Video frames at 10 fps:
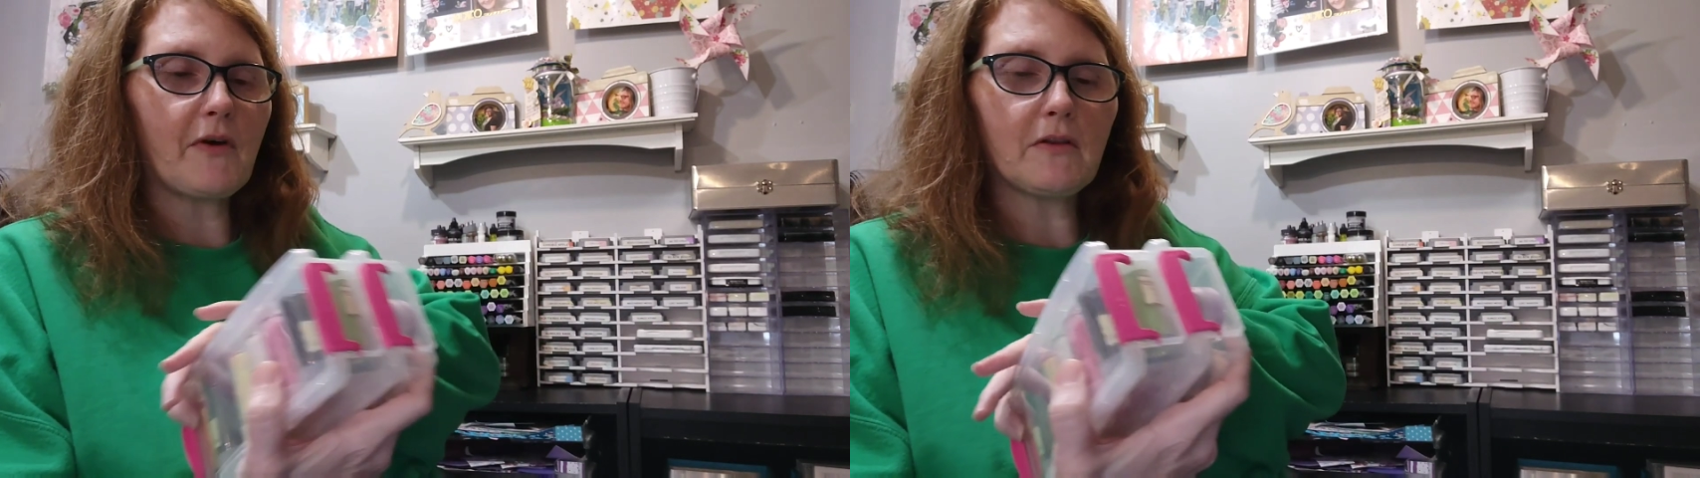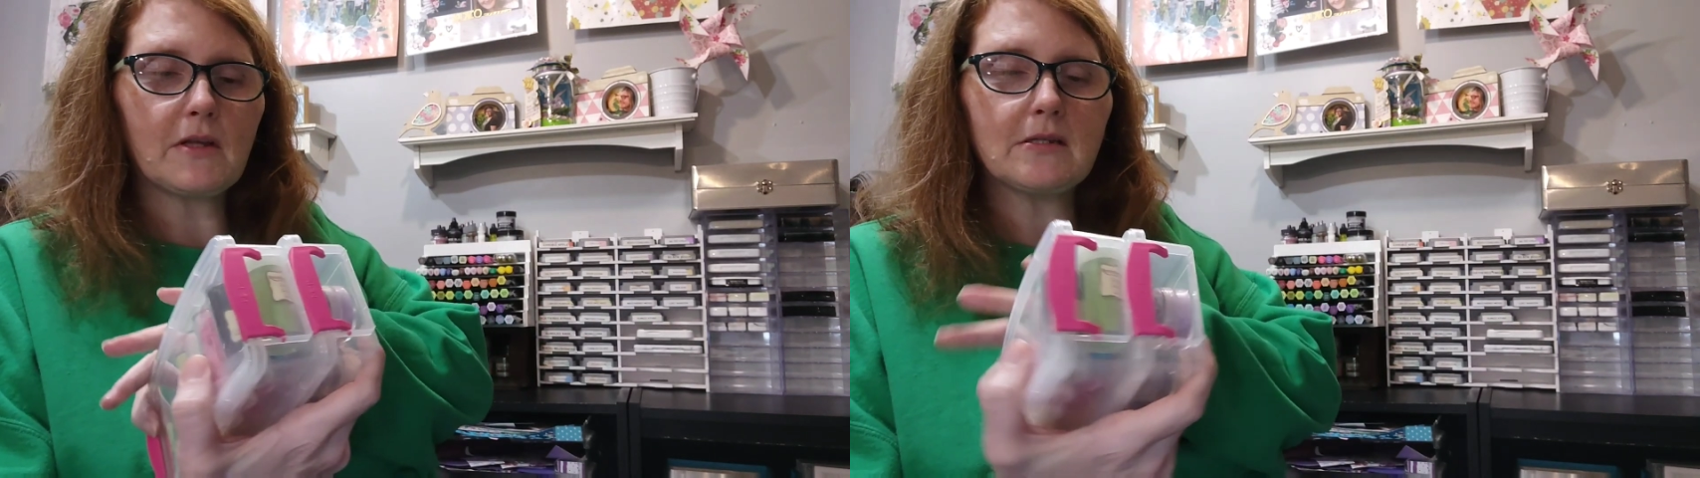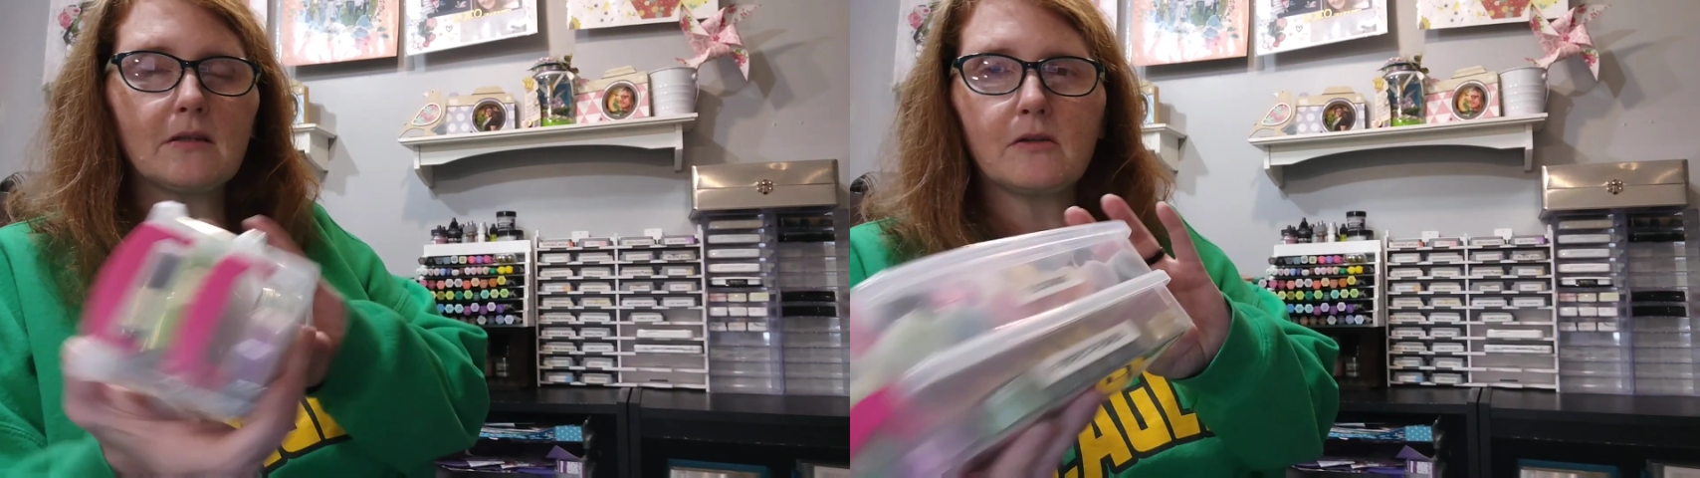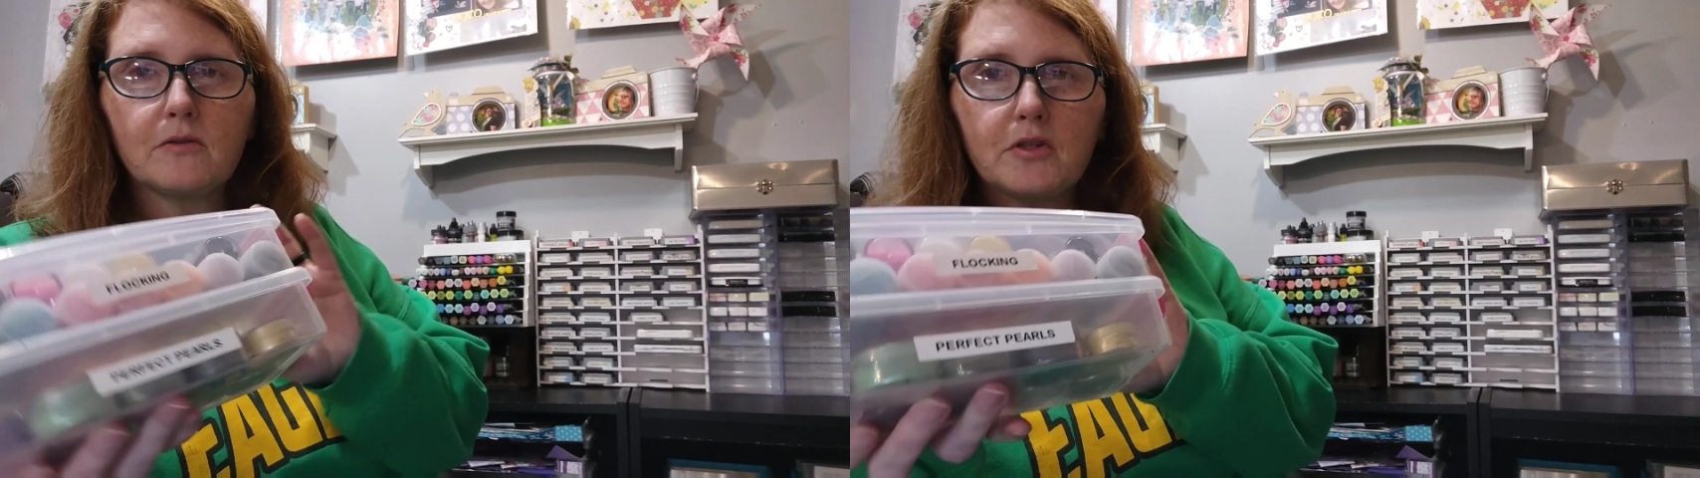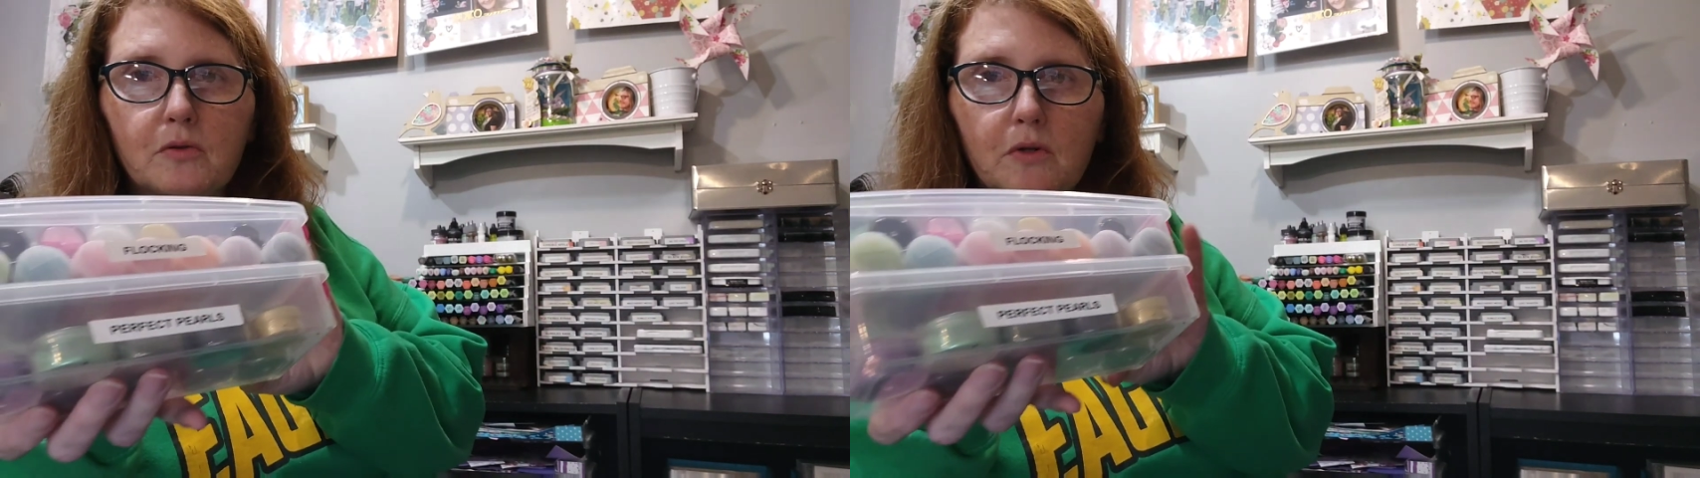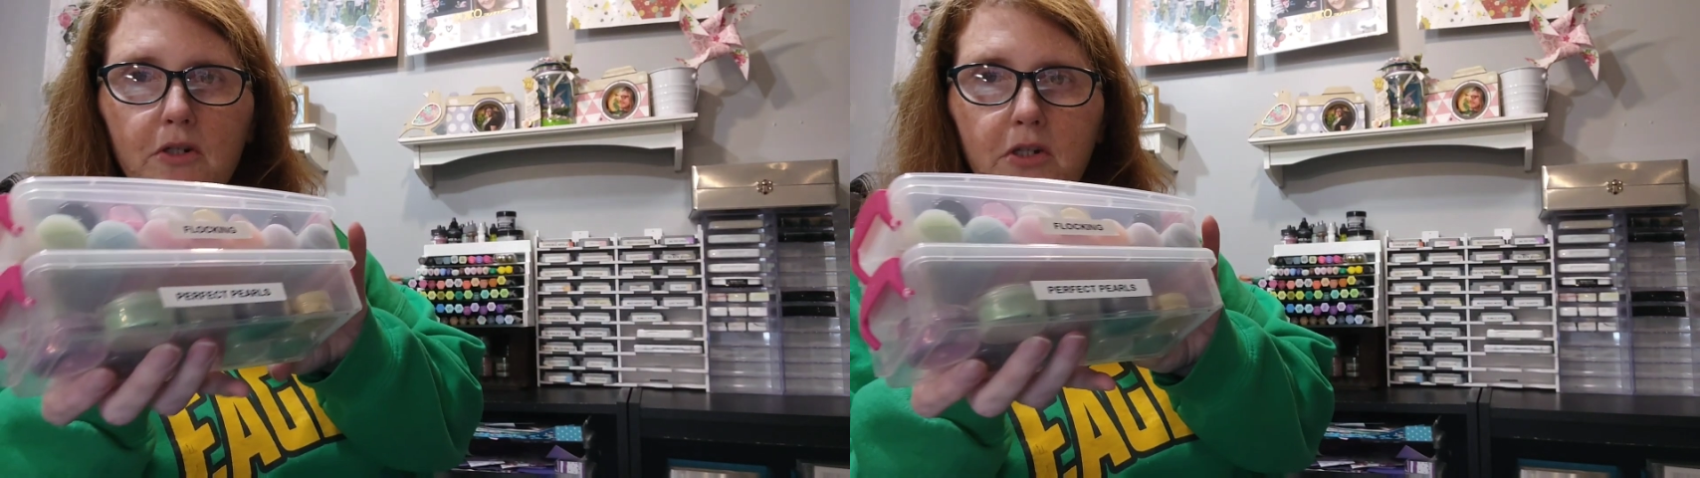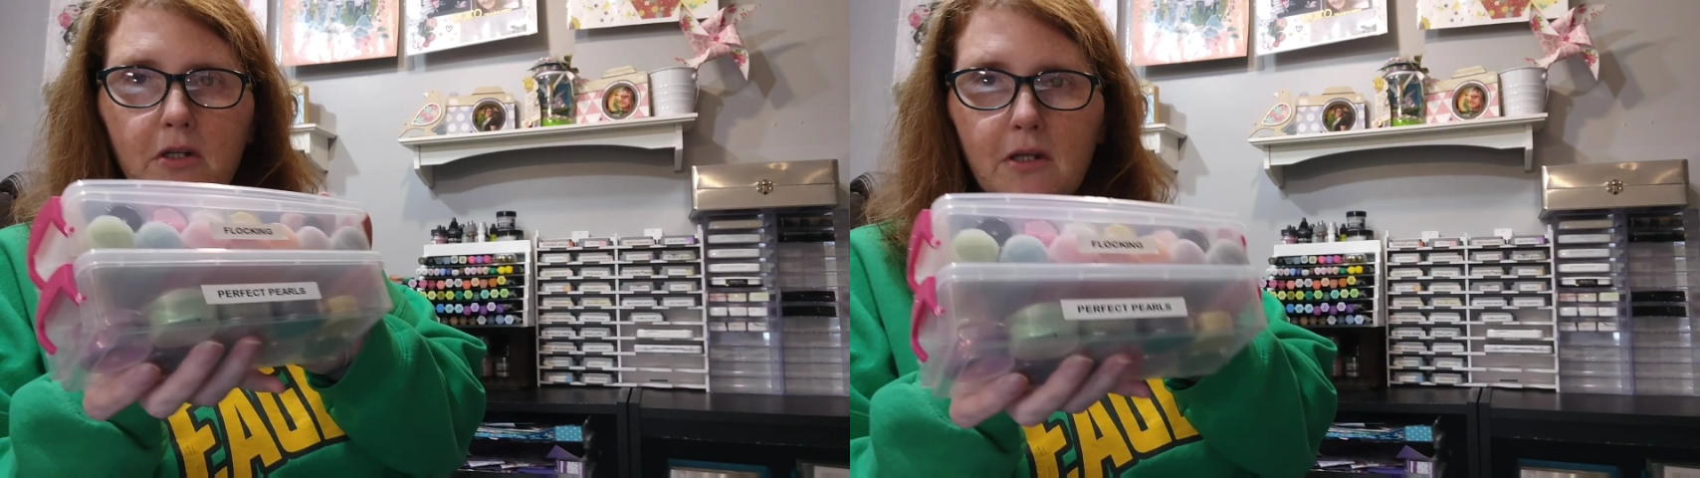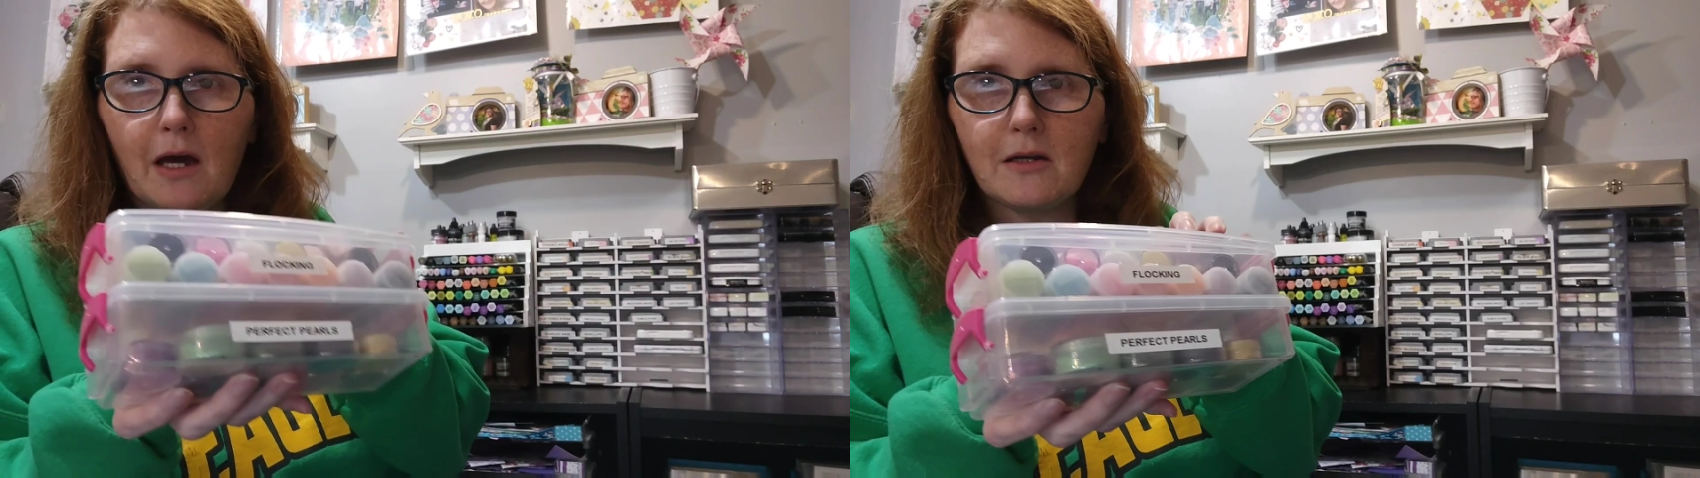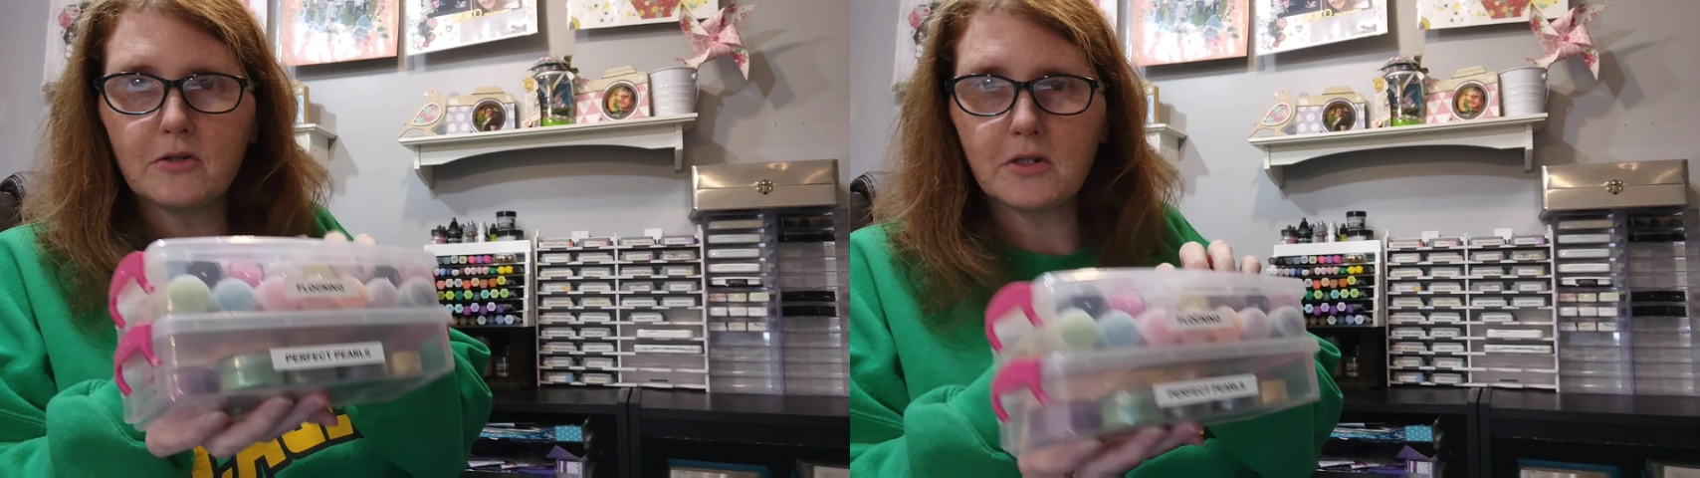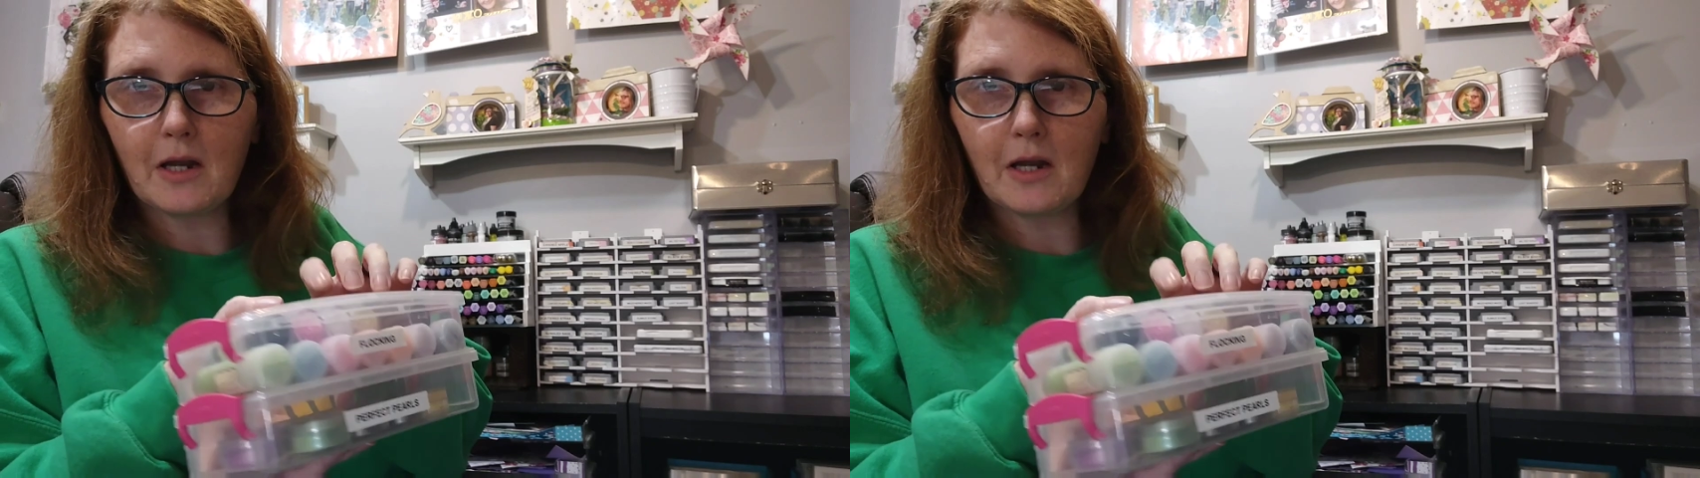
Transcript: found these little storage containers